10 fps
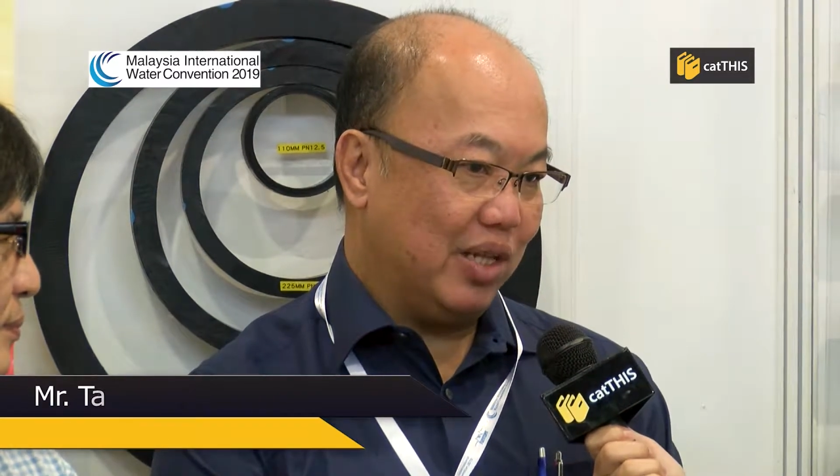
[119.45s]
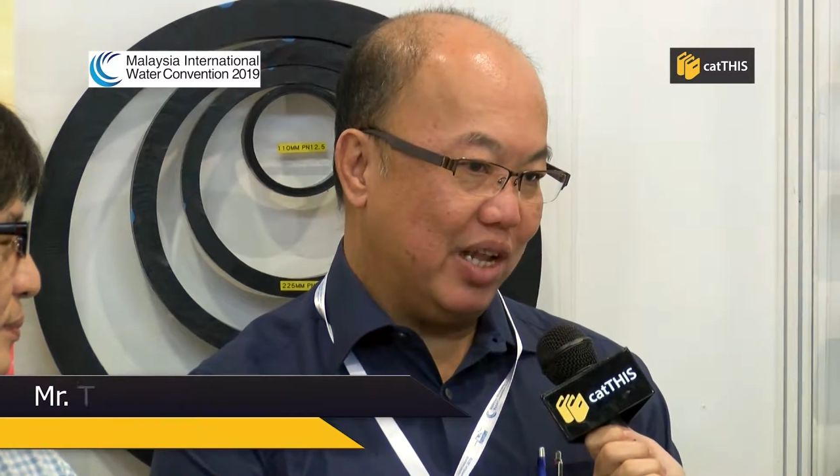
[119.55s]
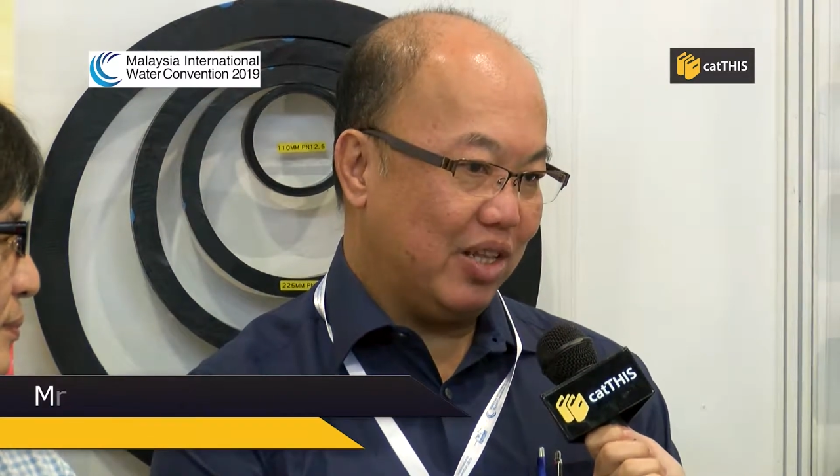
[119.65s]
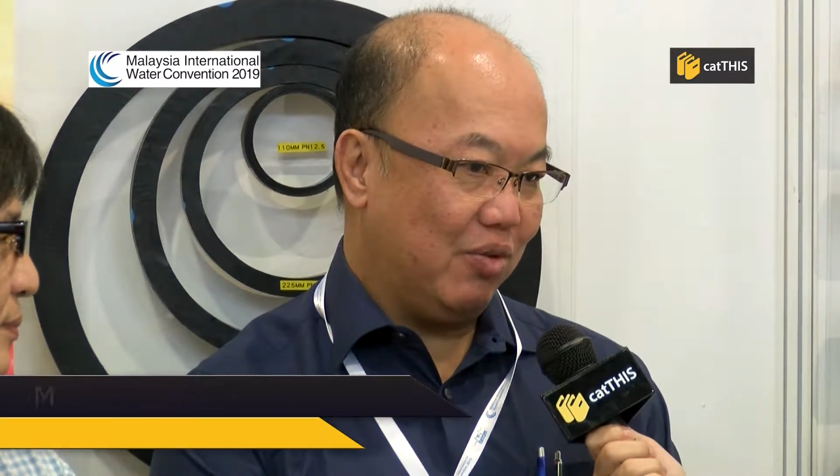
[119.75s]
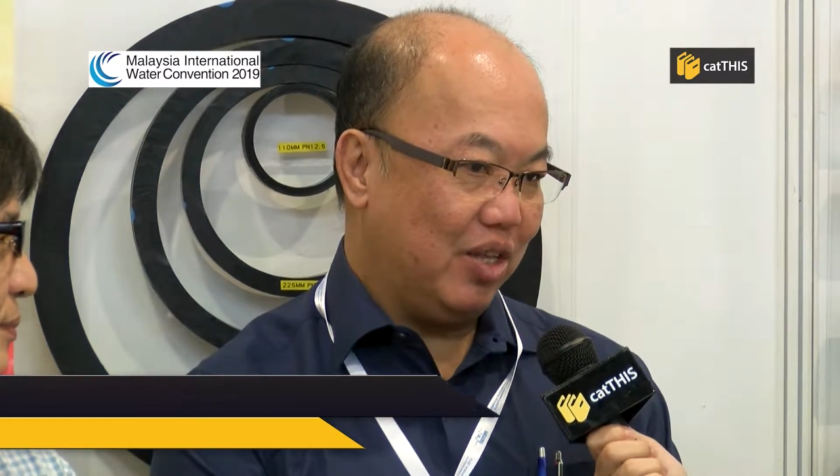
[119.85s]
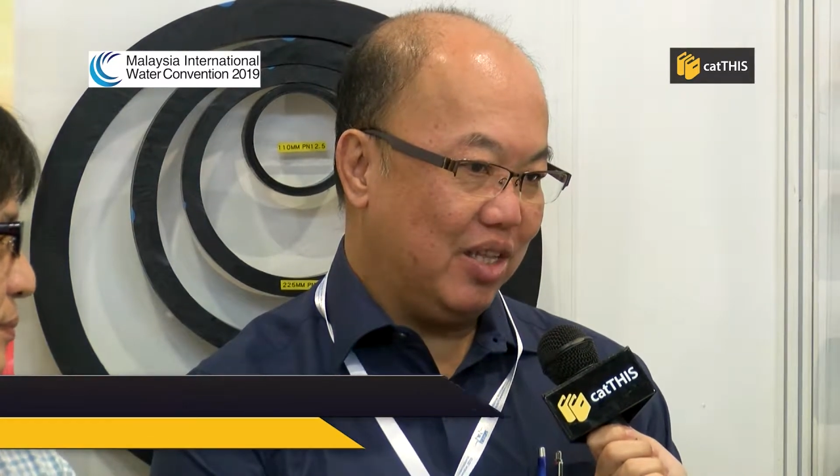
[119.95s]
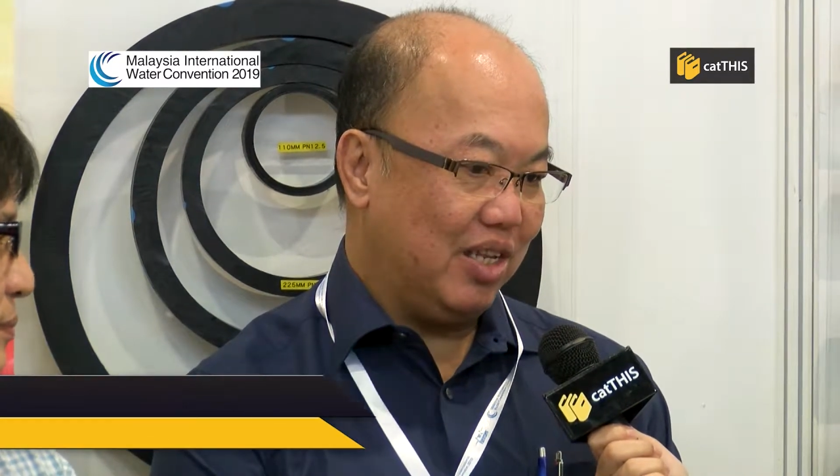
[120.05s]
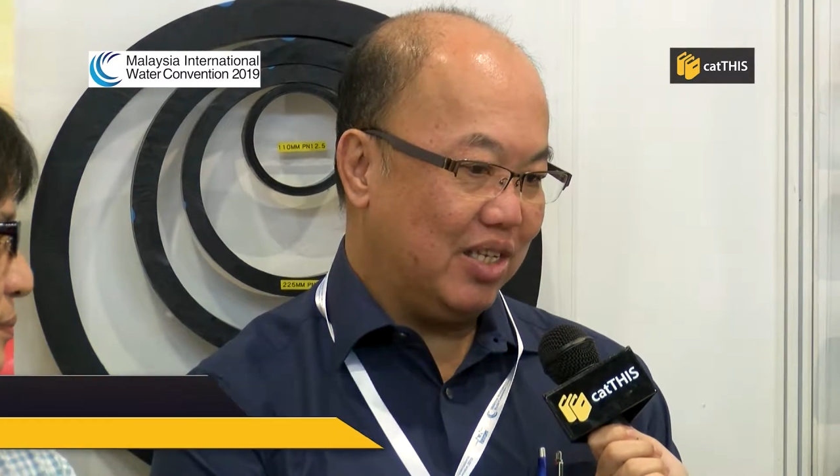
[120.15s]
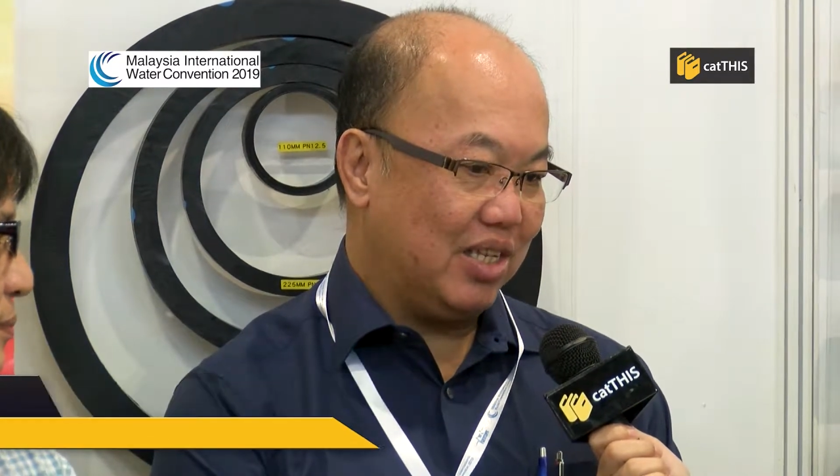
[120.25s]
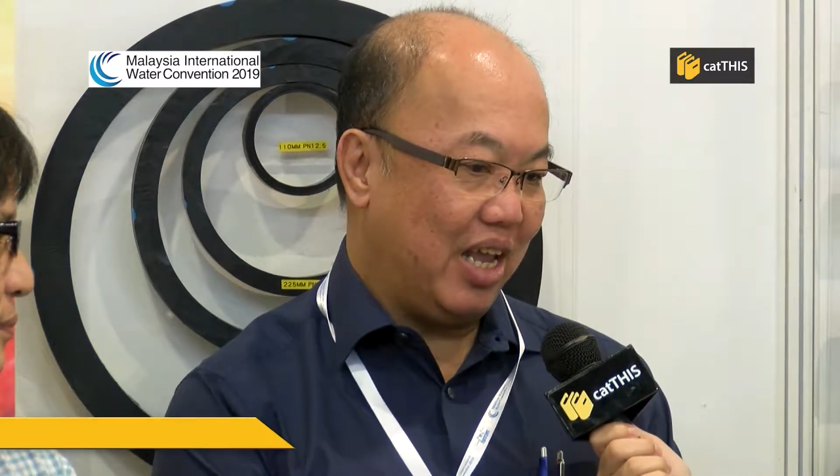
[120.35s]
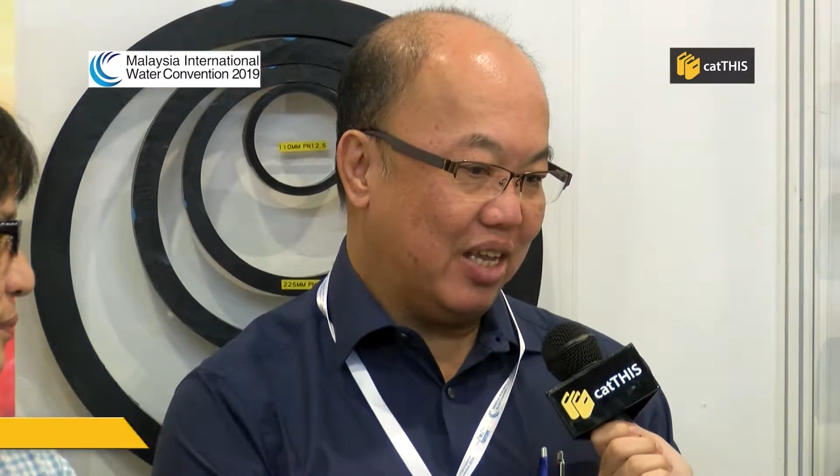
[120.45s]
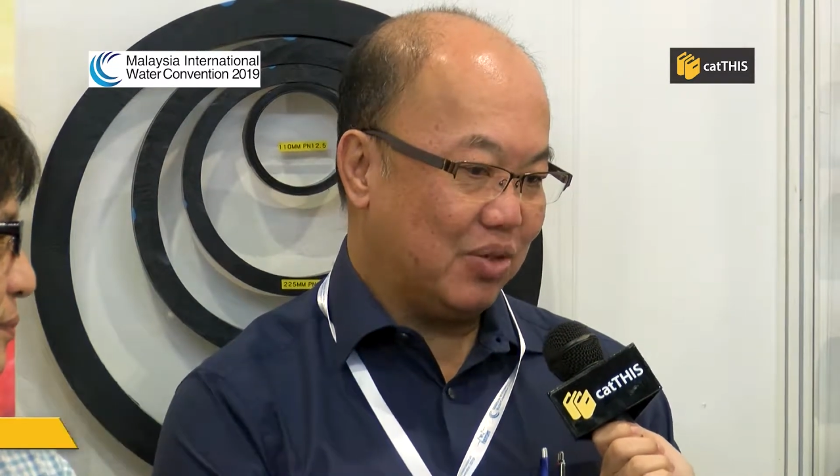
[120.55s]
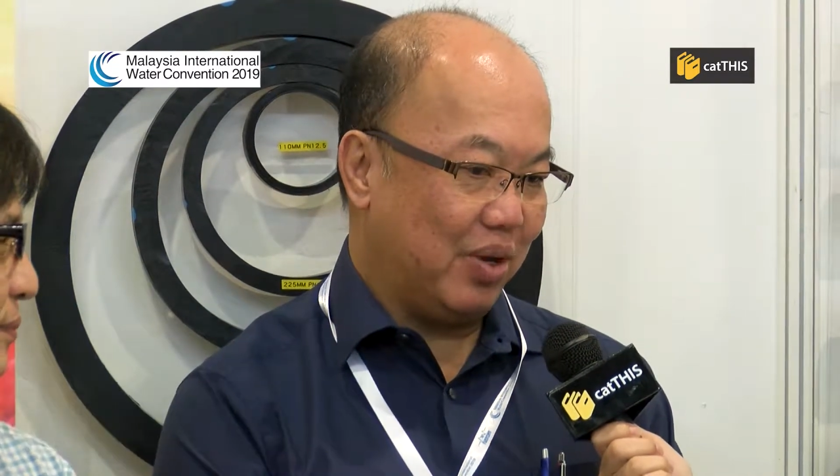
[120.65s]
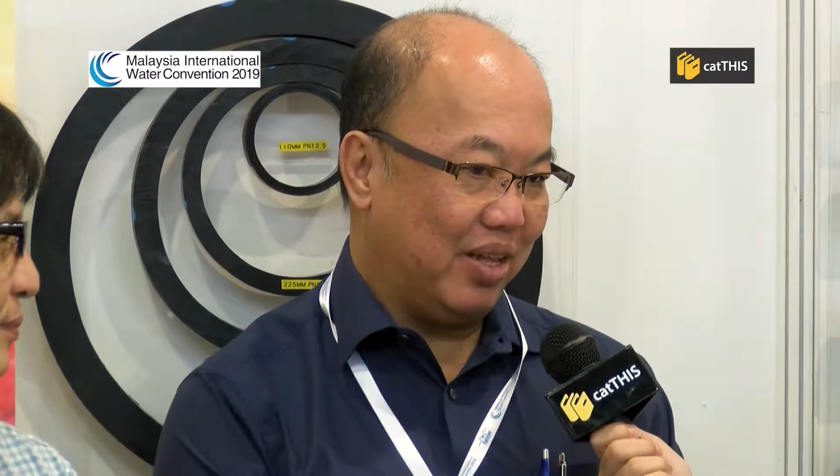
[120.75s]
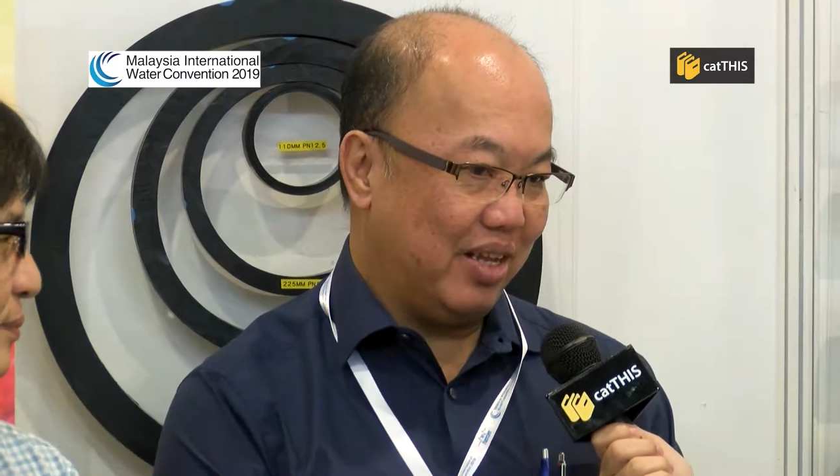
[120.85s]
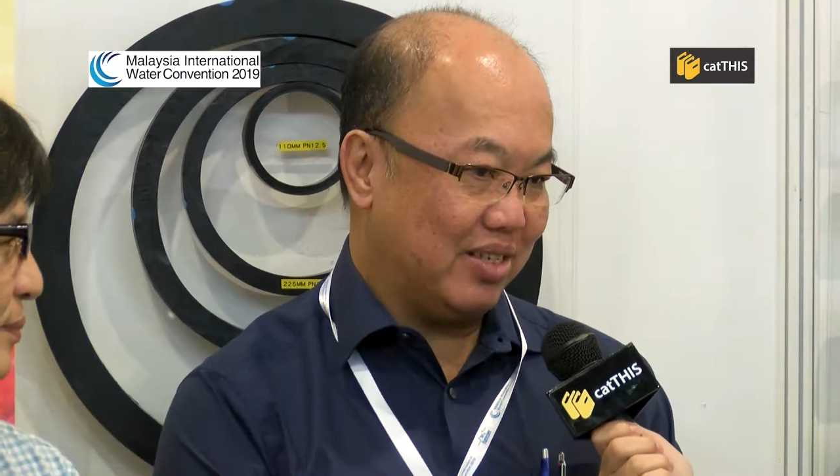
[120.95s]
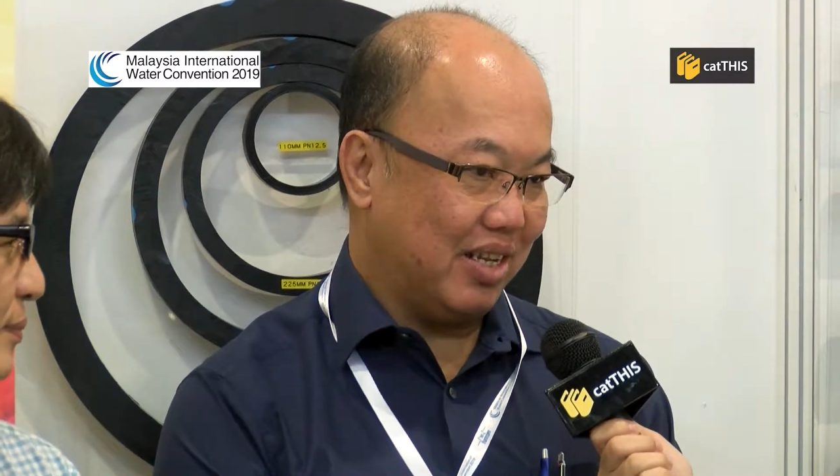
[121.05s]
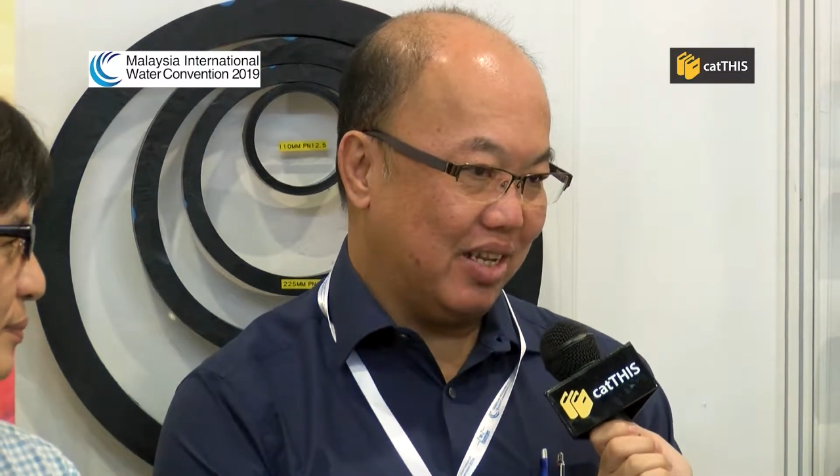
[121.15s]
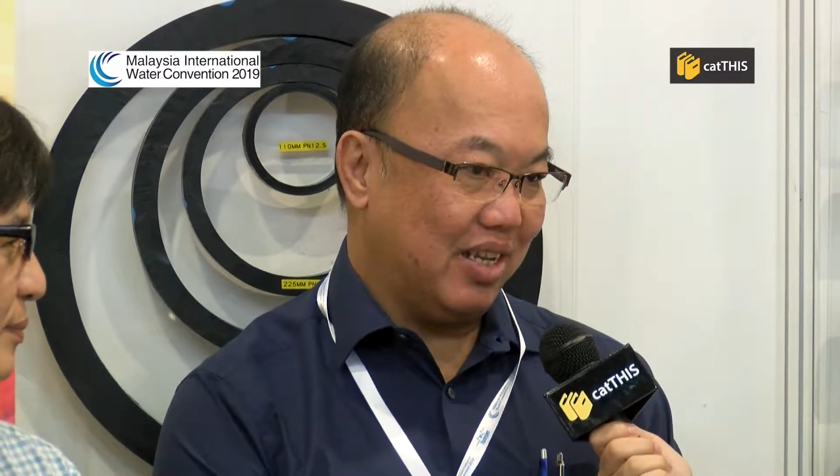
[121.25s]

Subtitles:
activities as well as